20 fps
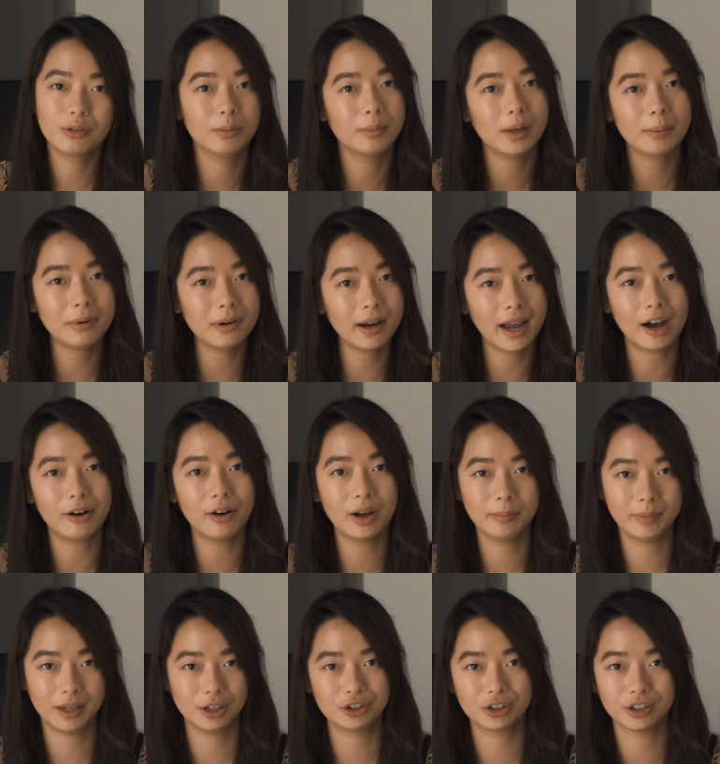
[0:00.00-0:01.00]
Remember how
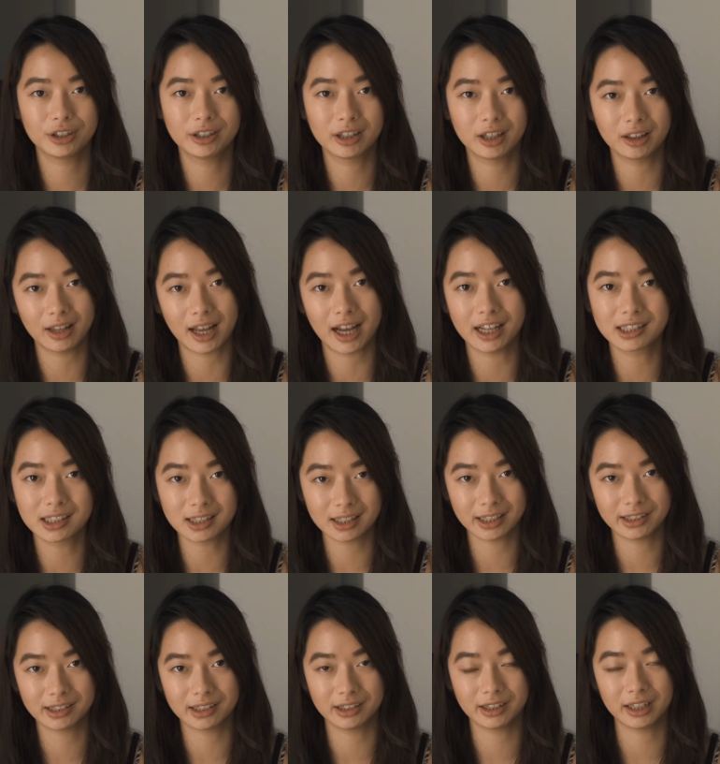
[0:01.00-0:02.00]
I mentioned in the last
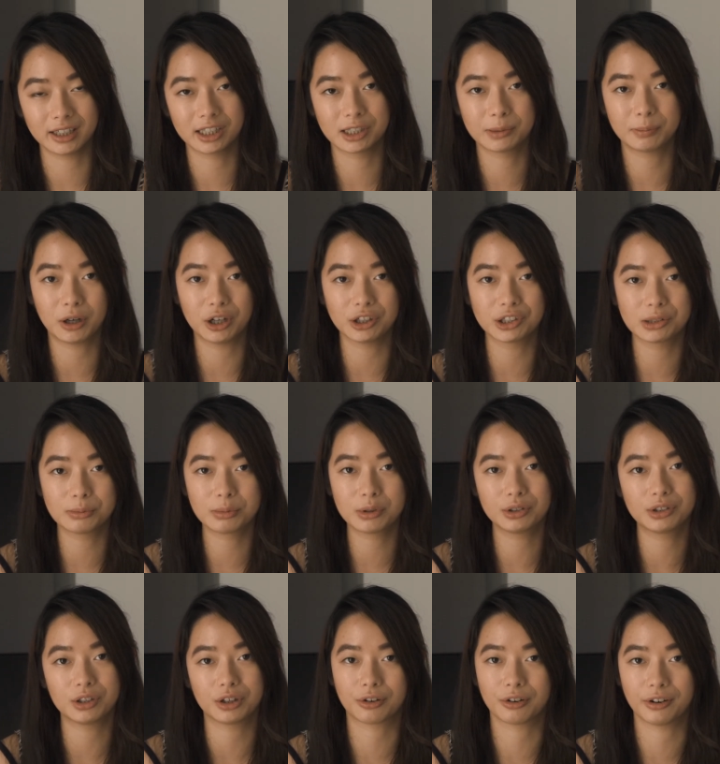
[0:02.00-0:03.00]
lesson that it's
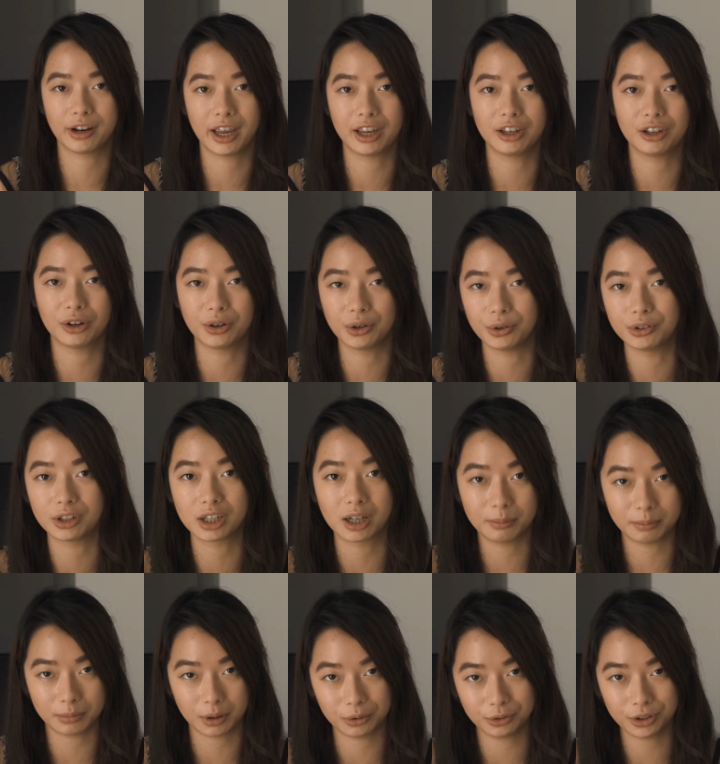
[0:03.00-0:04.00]
possible to create your own
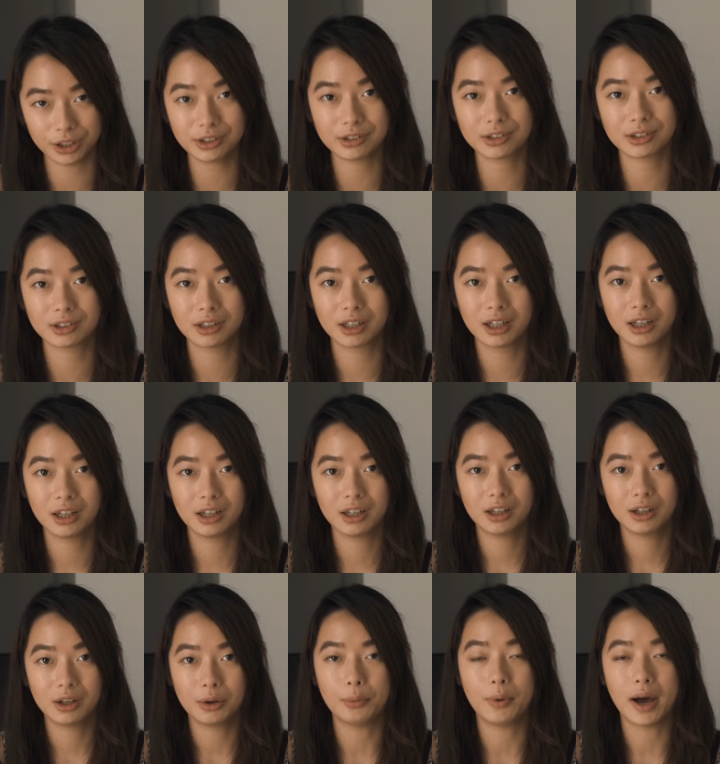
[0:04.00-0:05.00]
components?
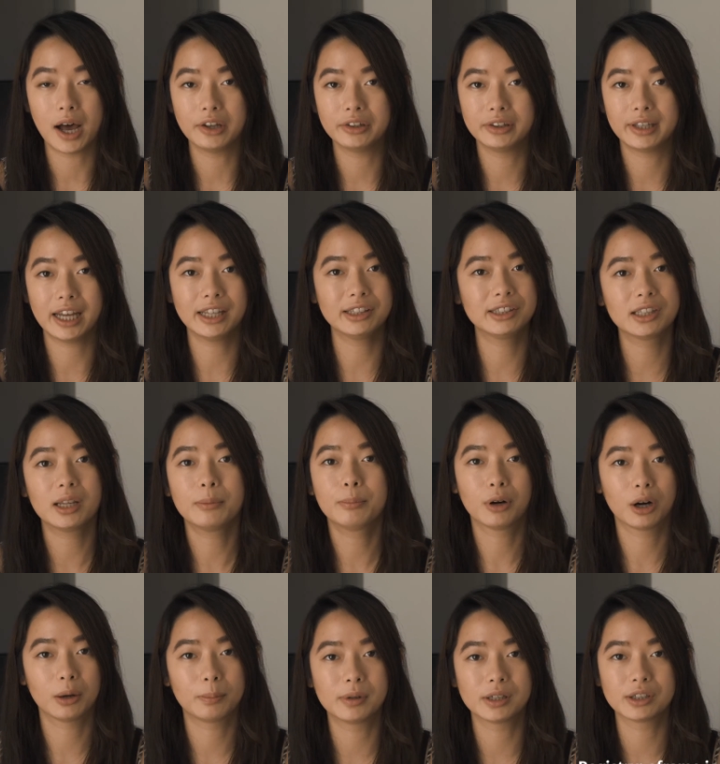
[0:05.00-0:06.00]
Well, that's the
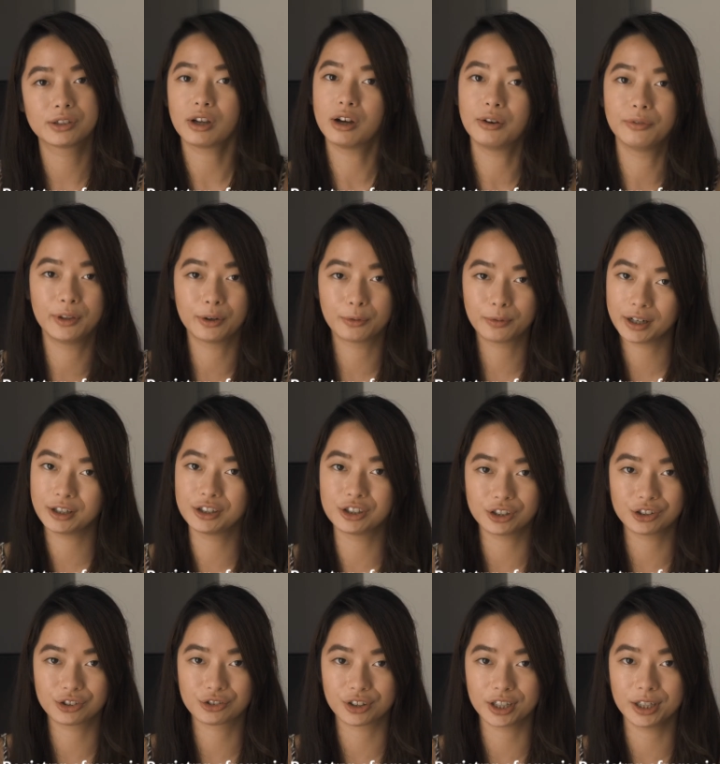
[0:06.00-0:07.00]
purpose of the
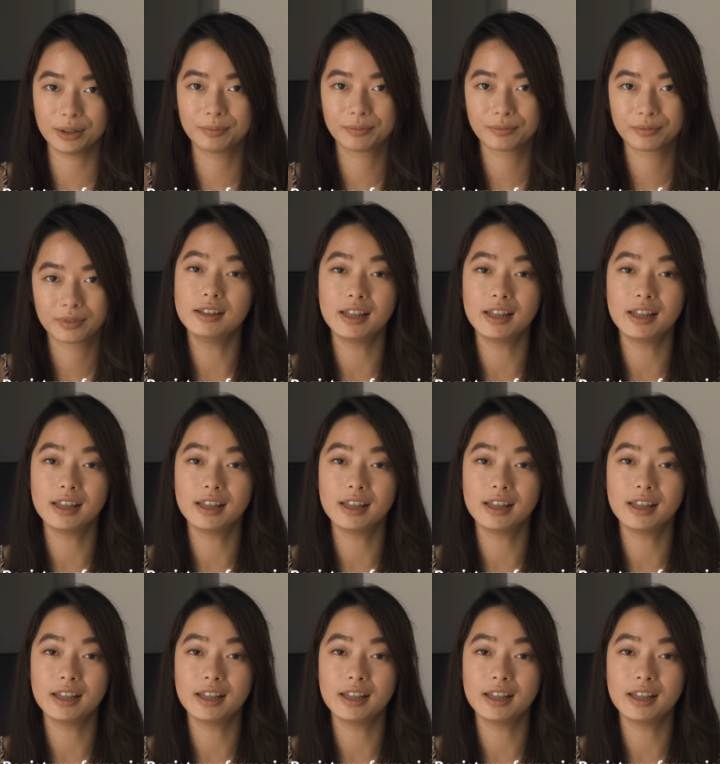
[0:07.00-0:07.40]
registry.